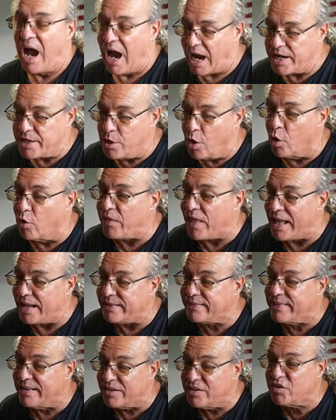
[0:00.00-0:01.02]
I know
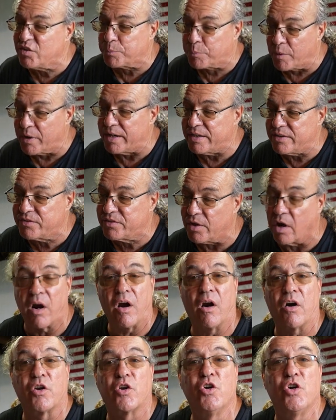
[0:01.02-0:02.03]
that these springs
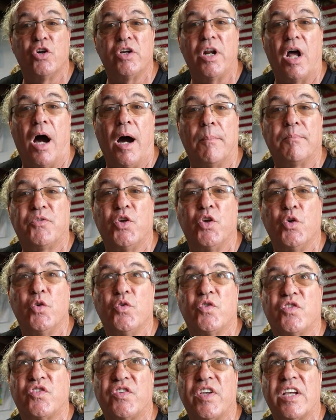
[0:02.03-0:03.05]
are good up to
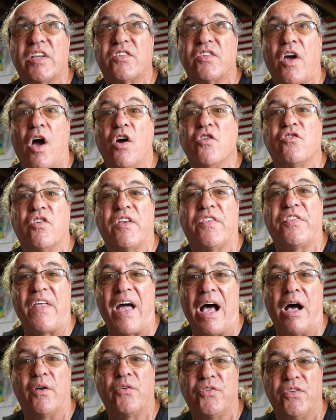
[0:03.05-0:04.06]
600
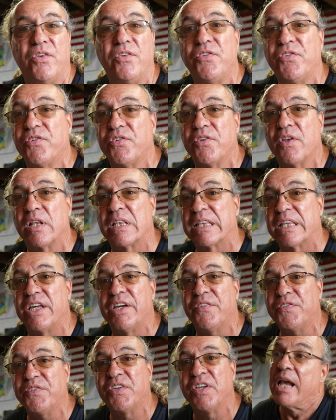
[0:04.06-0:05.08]
thousandths
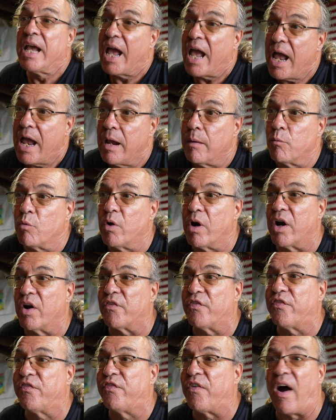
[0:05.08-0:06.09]
lift, and we're
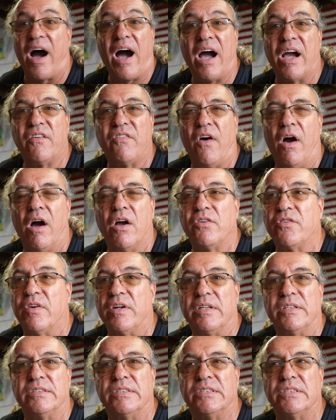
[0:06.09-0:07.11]

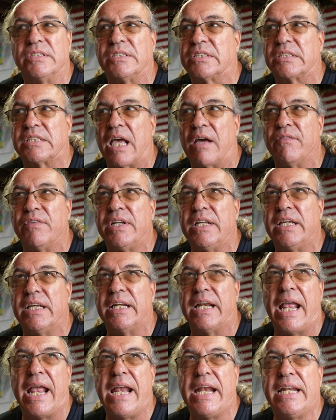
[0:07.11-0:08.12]
570
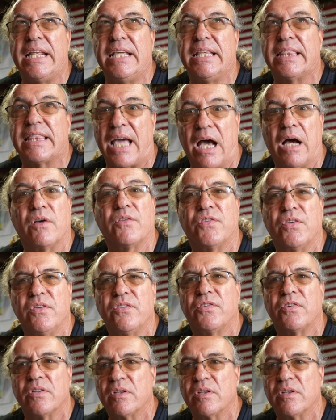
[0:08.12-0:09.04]
and 80 thousandths